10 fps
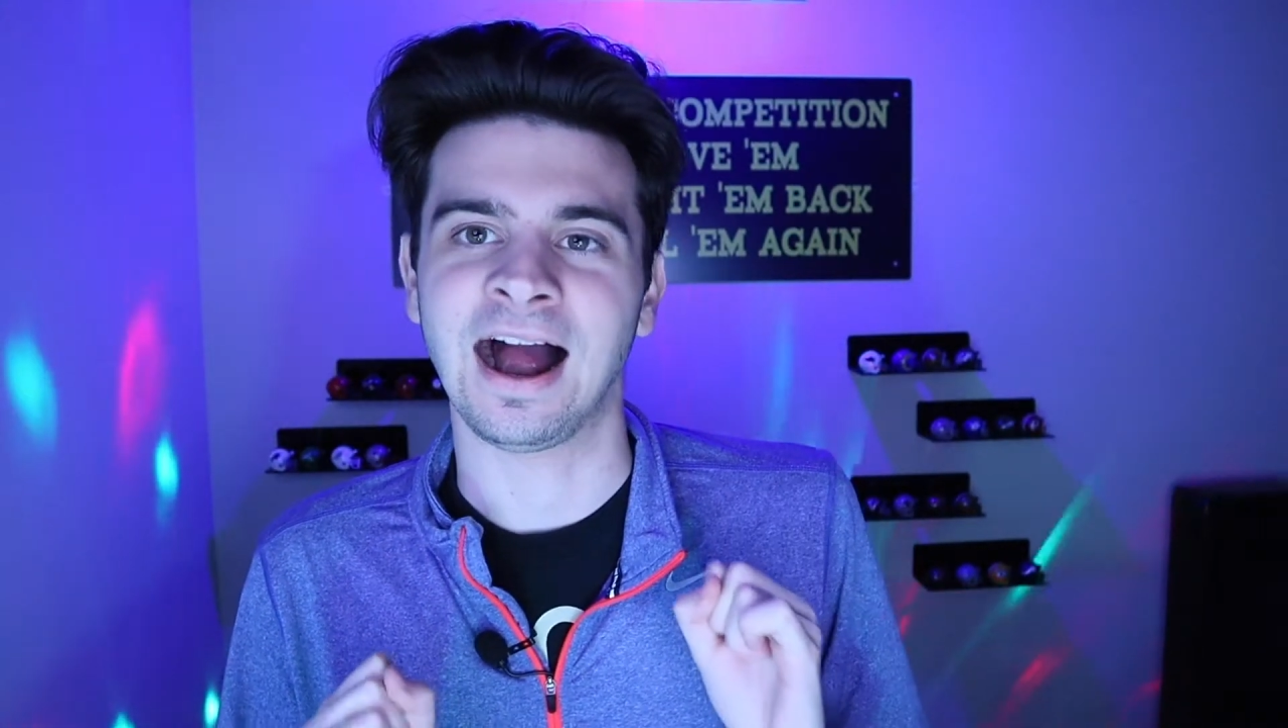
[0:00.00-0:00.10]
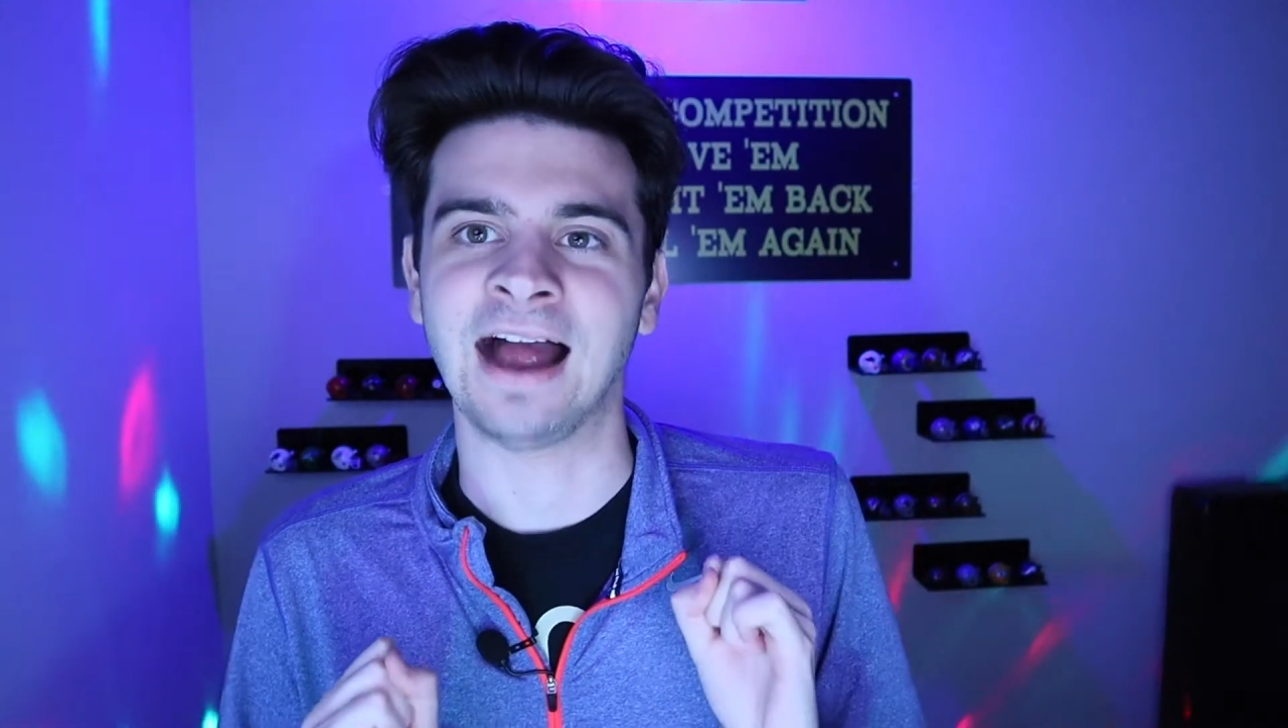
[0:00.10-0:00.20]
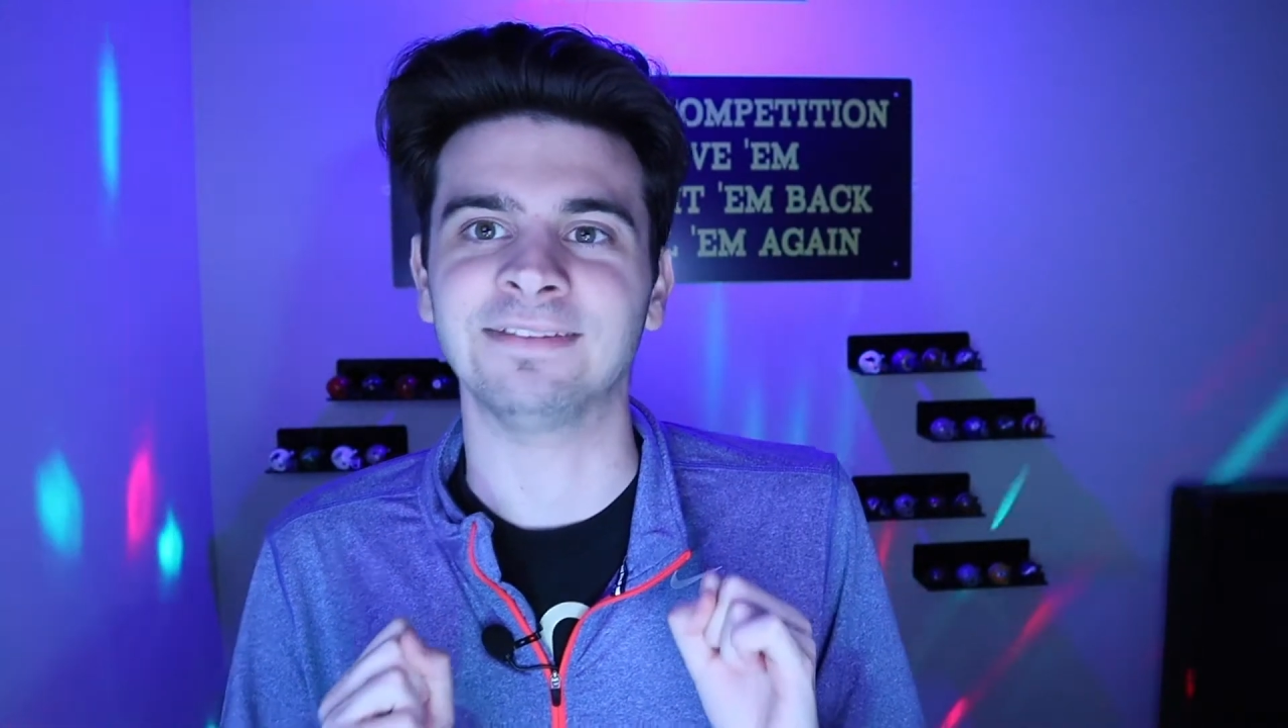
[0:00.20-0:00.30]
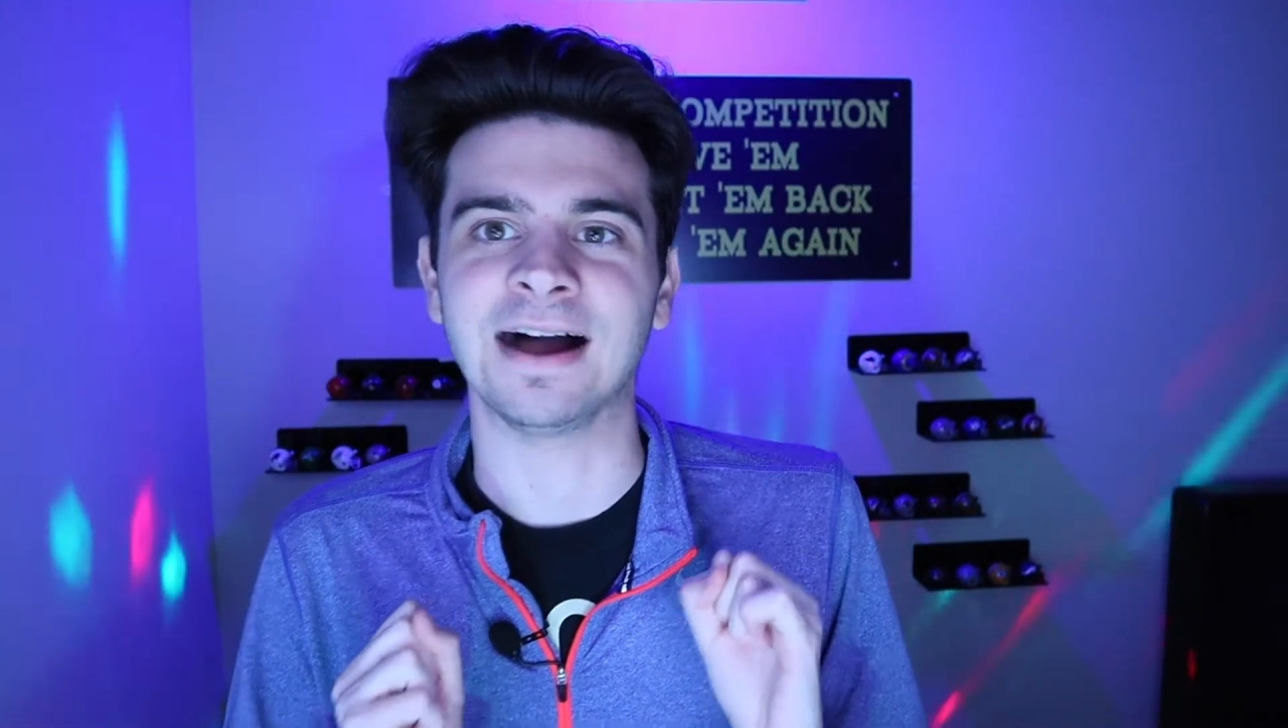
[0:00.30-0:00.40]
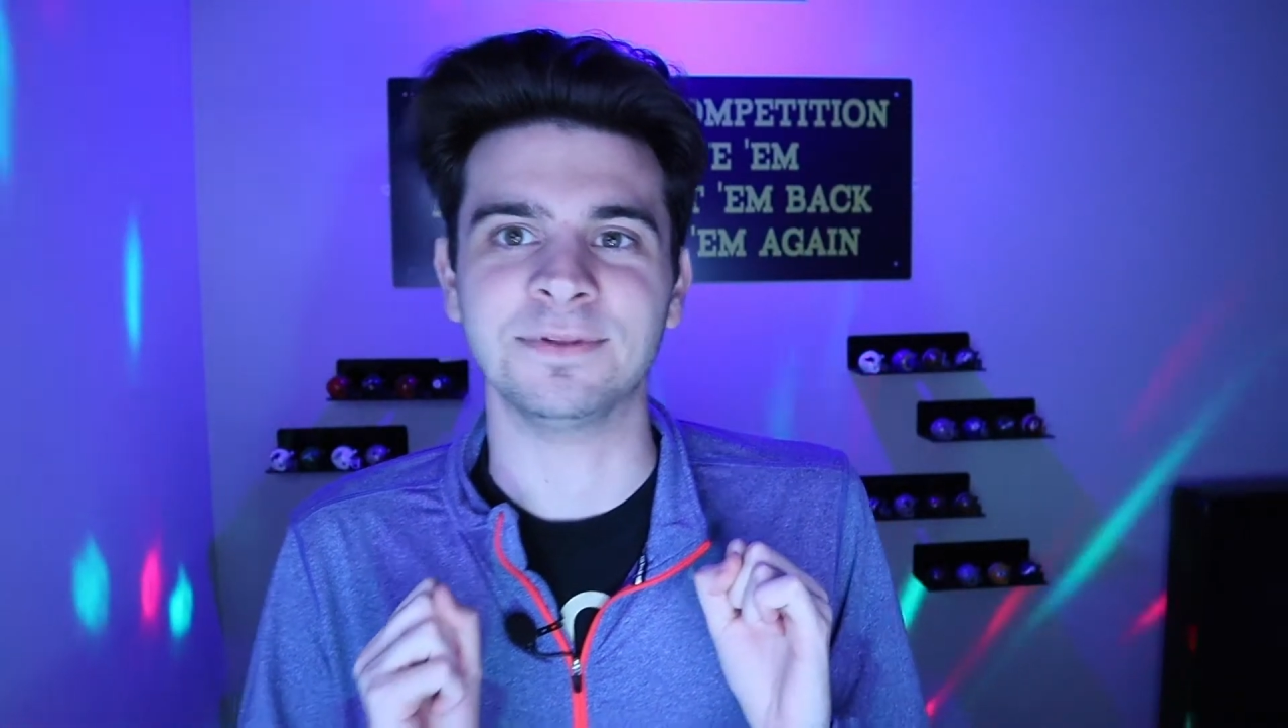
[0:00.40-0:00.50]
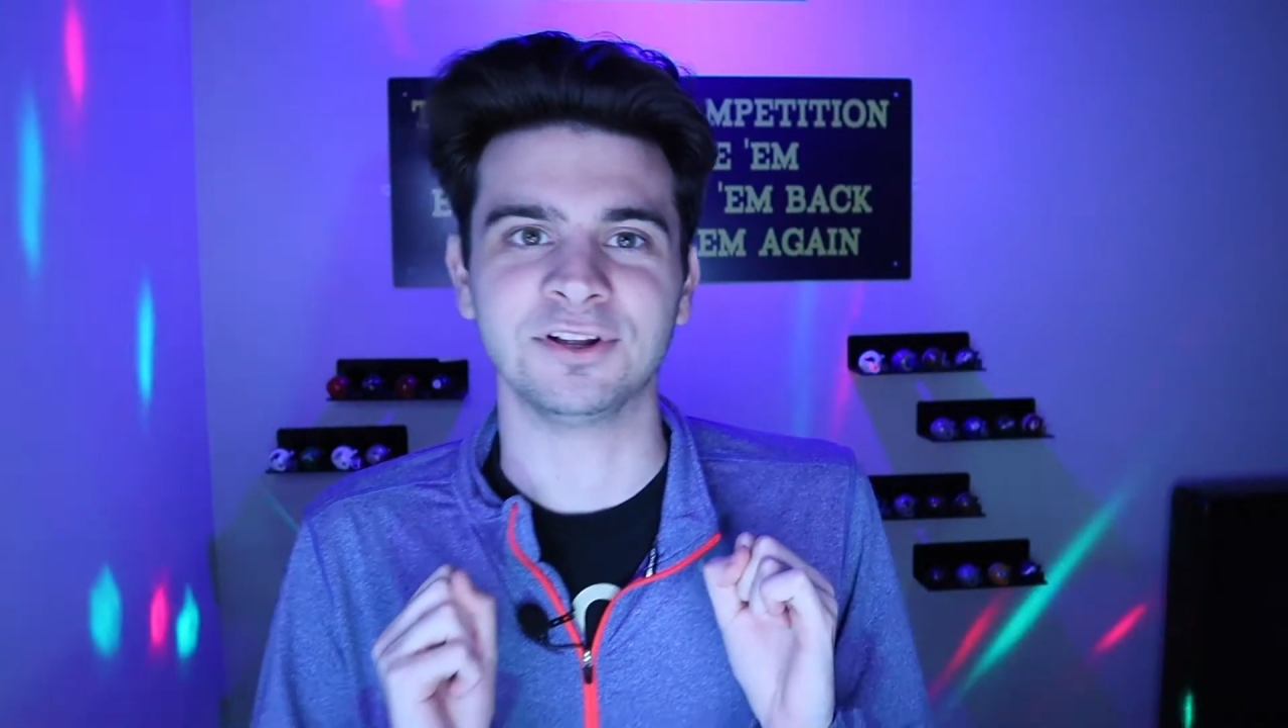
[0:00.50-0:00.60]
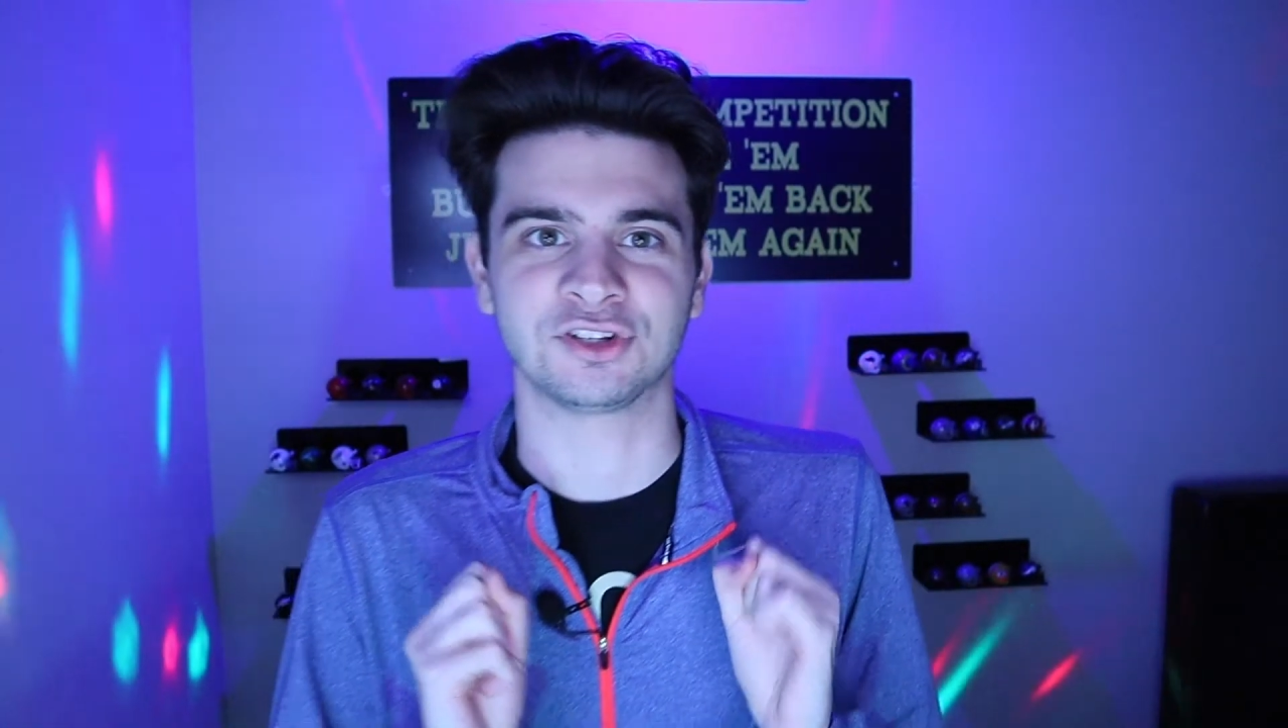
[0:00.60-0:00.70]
have I been